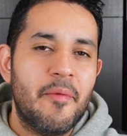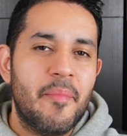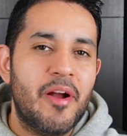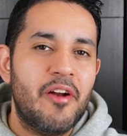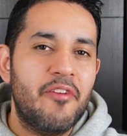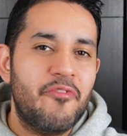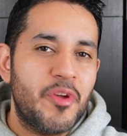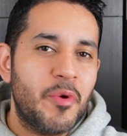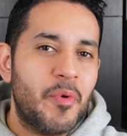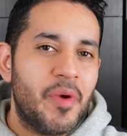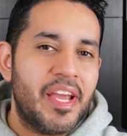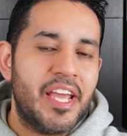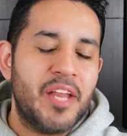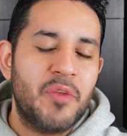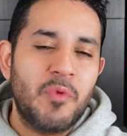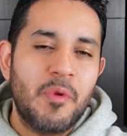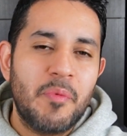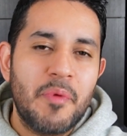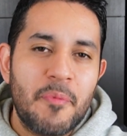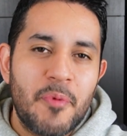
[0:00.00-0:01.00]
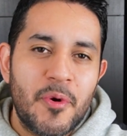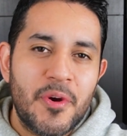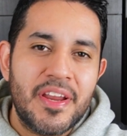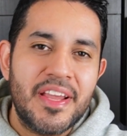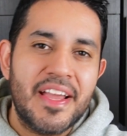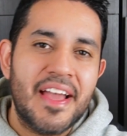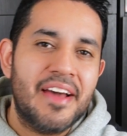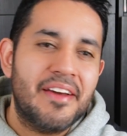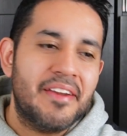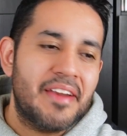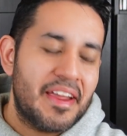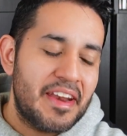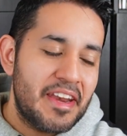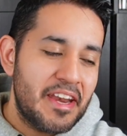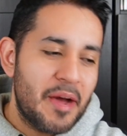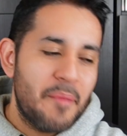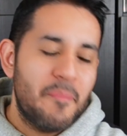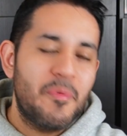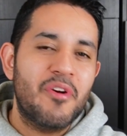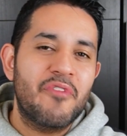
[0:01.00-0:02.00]
my review ahead will be pointing out a
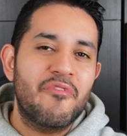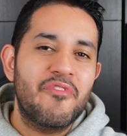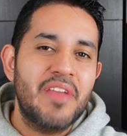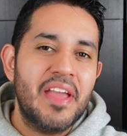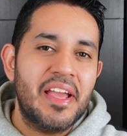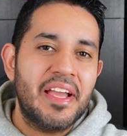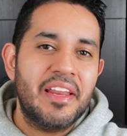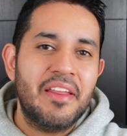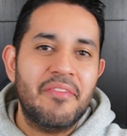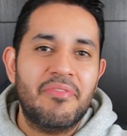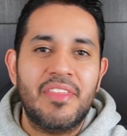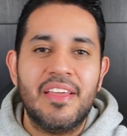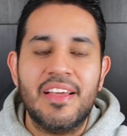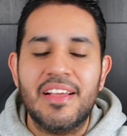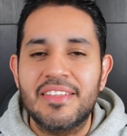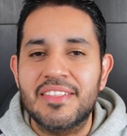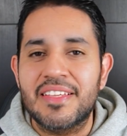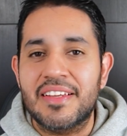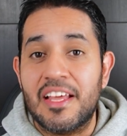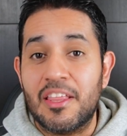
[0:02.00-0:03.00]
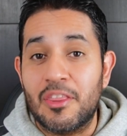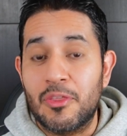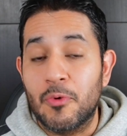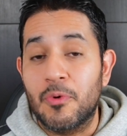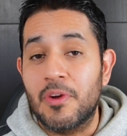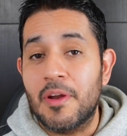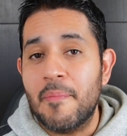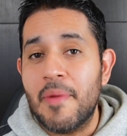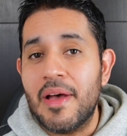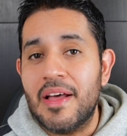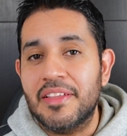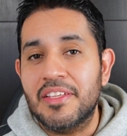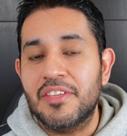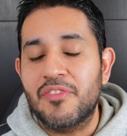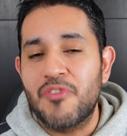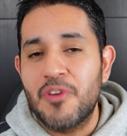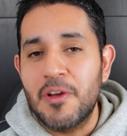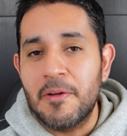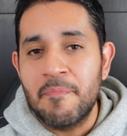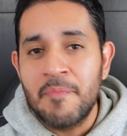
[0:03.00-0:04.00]
number of negative things that I thought about this
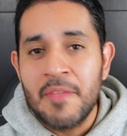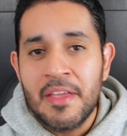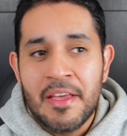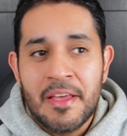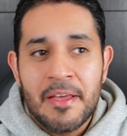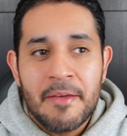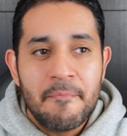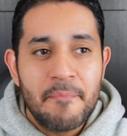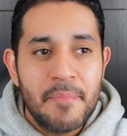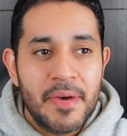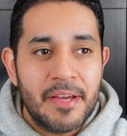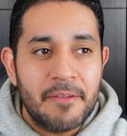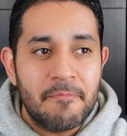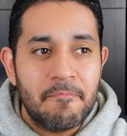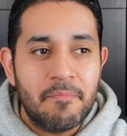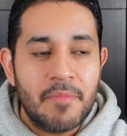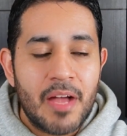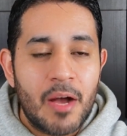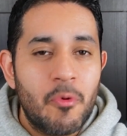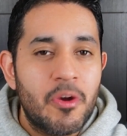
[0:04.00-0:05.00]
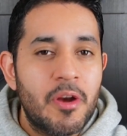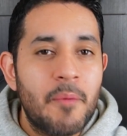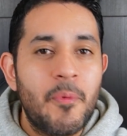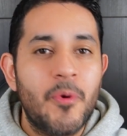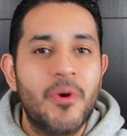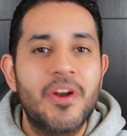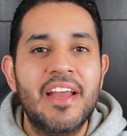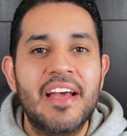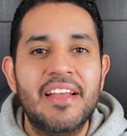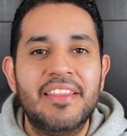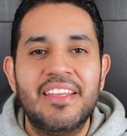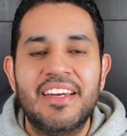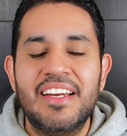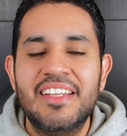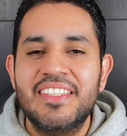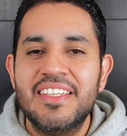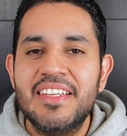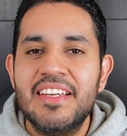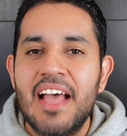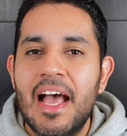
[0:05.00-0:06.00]
film, but I want to point out that I
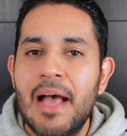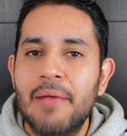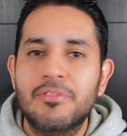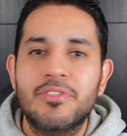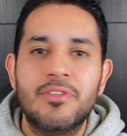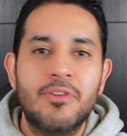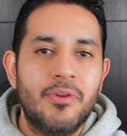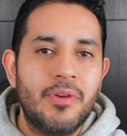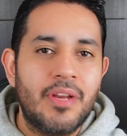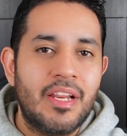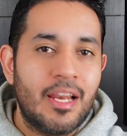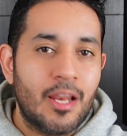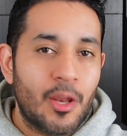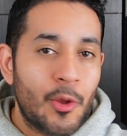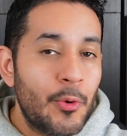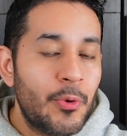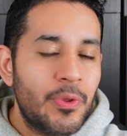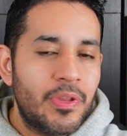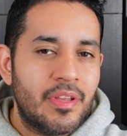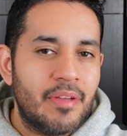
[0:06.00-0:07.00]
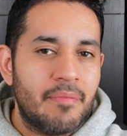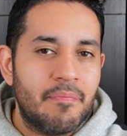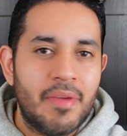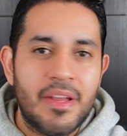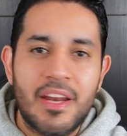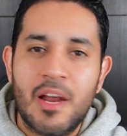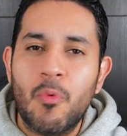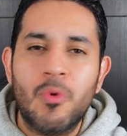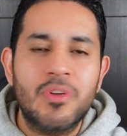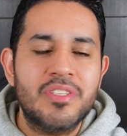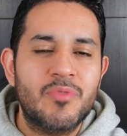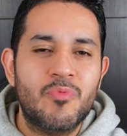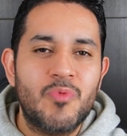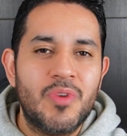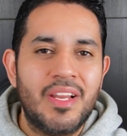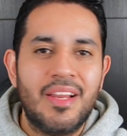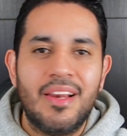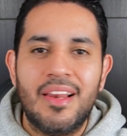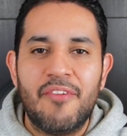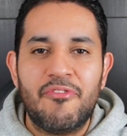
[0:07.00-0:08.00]
didn't absolutely loathe it, and I wasn't
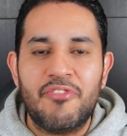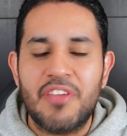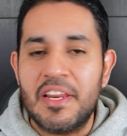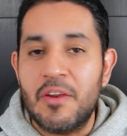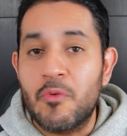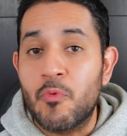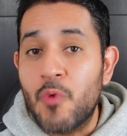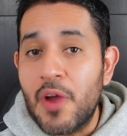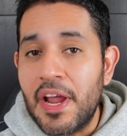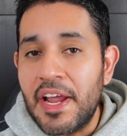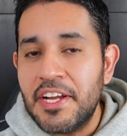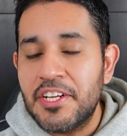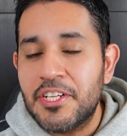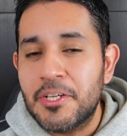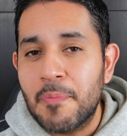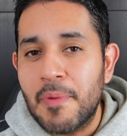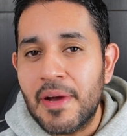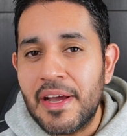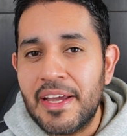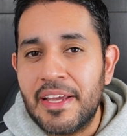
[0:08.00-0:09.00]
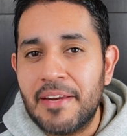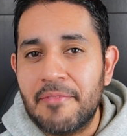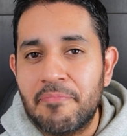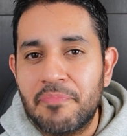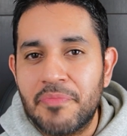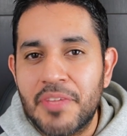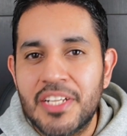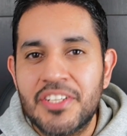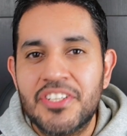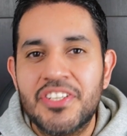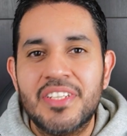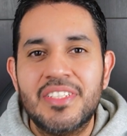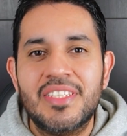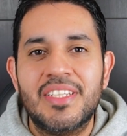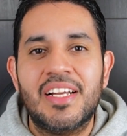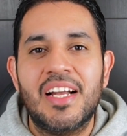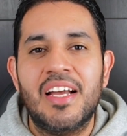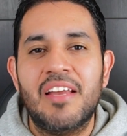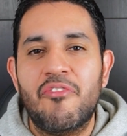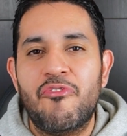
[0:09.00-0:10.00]
really left enraged by it. It's just
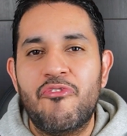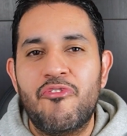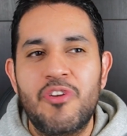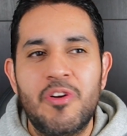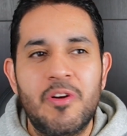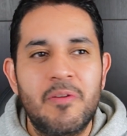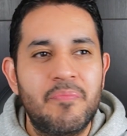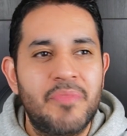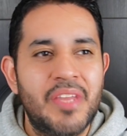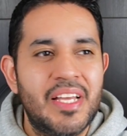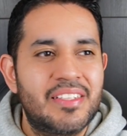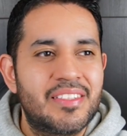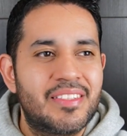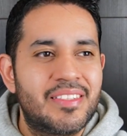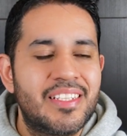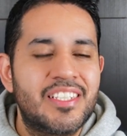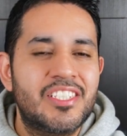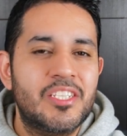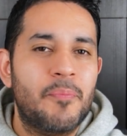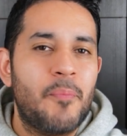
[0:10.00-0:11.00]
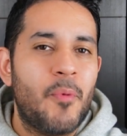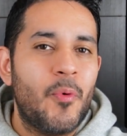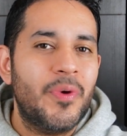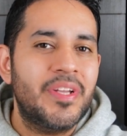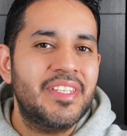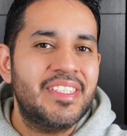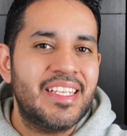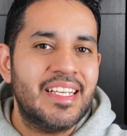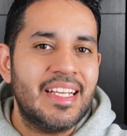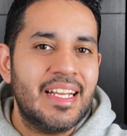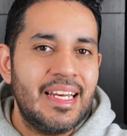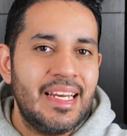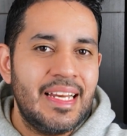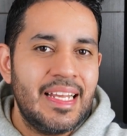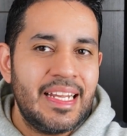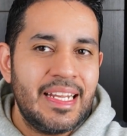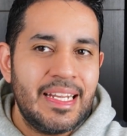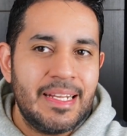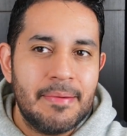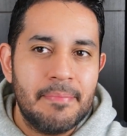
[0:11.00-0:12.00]
the kind of film that's
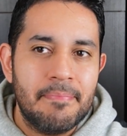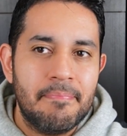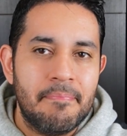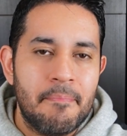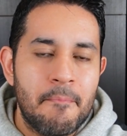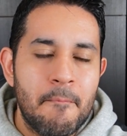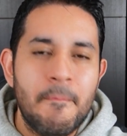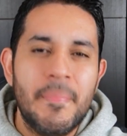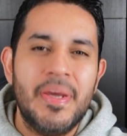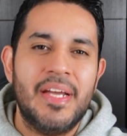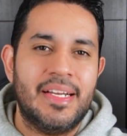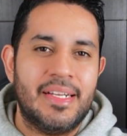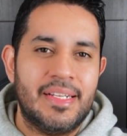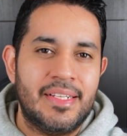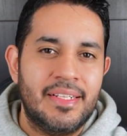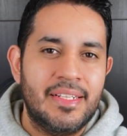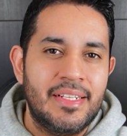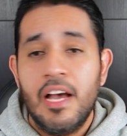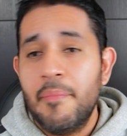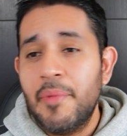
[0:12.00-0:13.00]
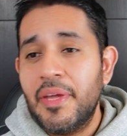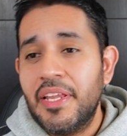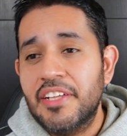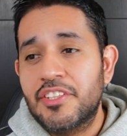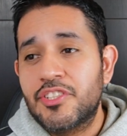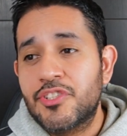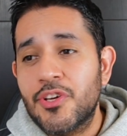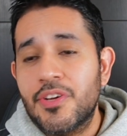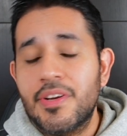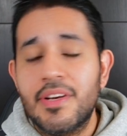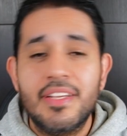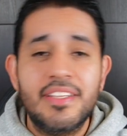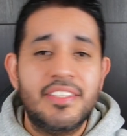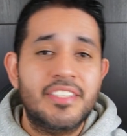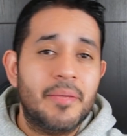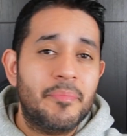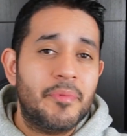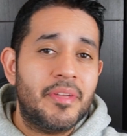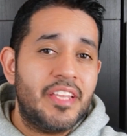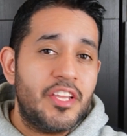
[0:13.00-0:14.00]
disappointingly meh. I mean, it's certainly
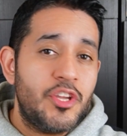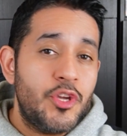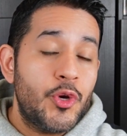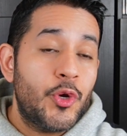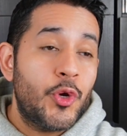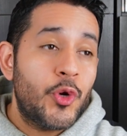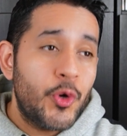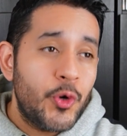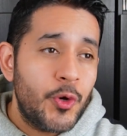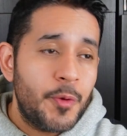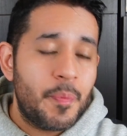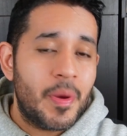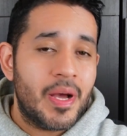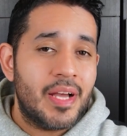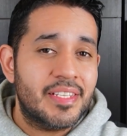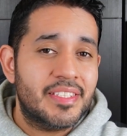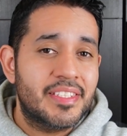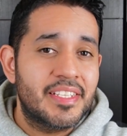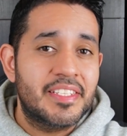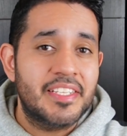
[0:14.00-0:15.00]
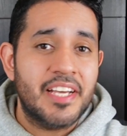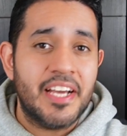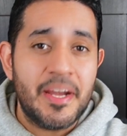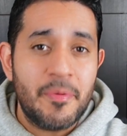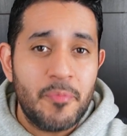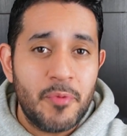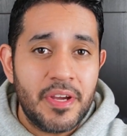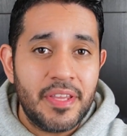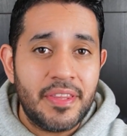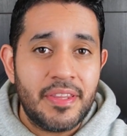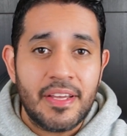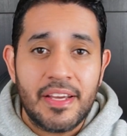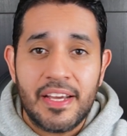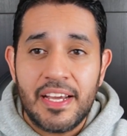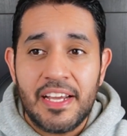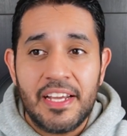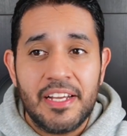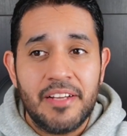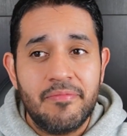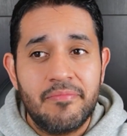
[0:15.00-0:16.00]
something that you could pass the time with
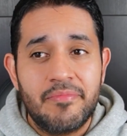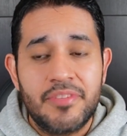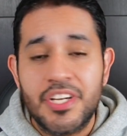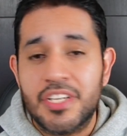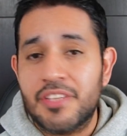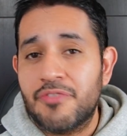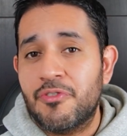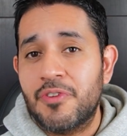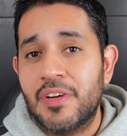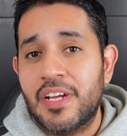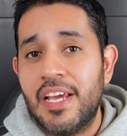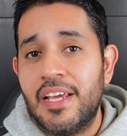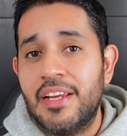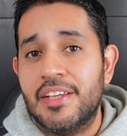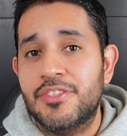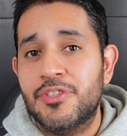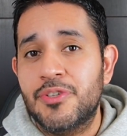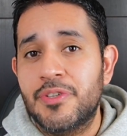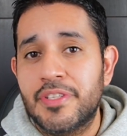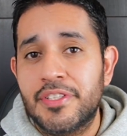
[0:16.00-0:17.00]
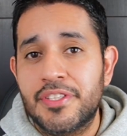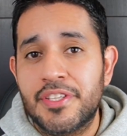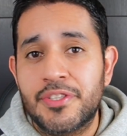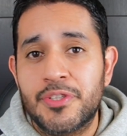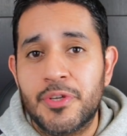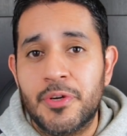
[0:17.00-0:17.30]
and just forget as soon as it's